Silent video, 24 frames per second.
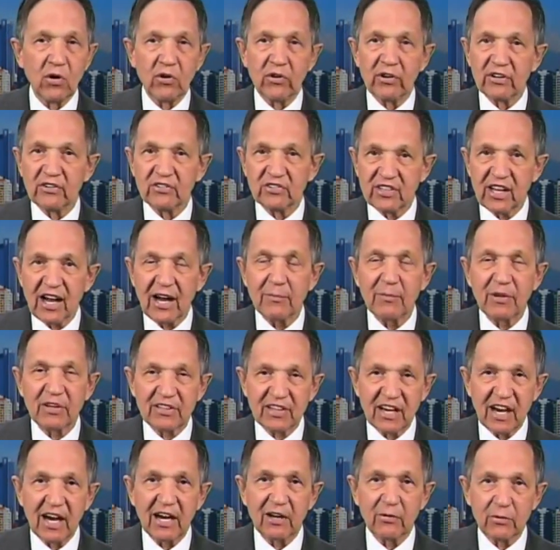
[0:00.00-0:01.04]
And it's time that
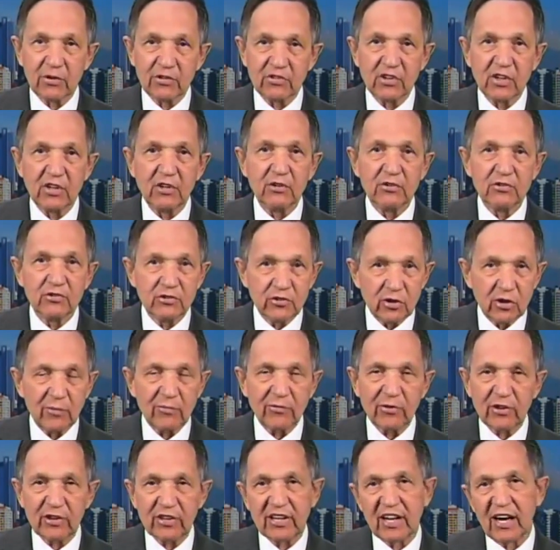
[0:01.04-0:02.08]
Congress stood up
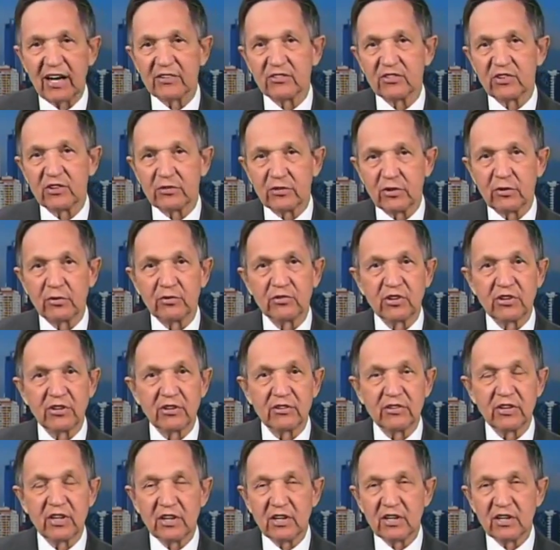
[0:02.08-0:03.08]
for the Constitution,